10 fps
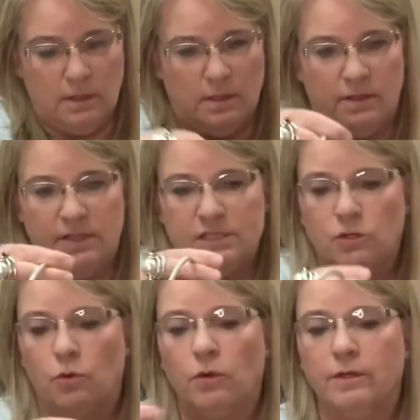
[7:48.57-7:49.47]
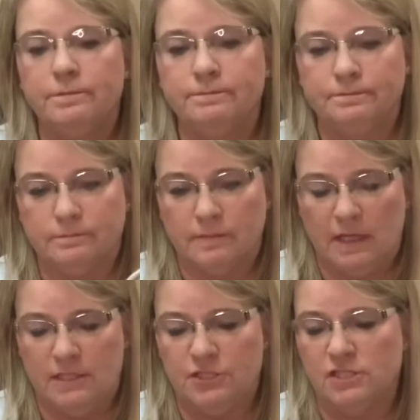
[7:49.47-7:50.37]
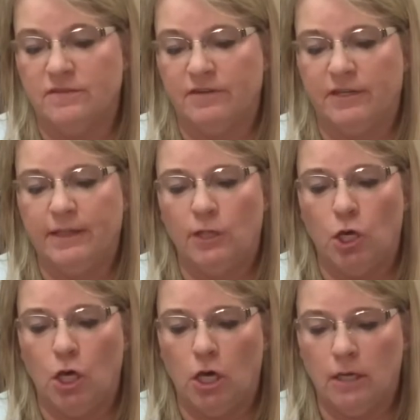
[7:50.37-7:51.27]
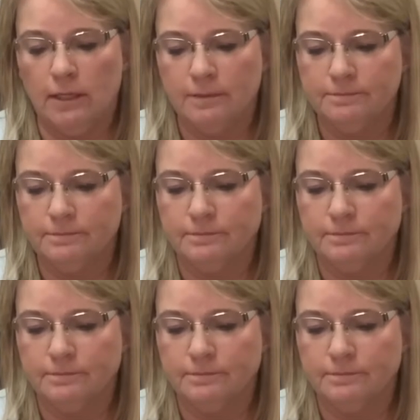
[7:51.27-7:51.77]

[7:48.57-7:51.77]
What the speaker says: This cord is just a very long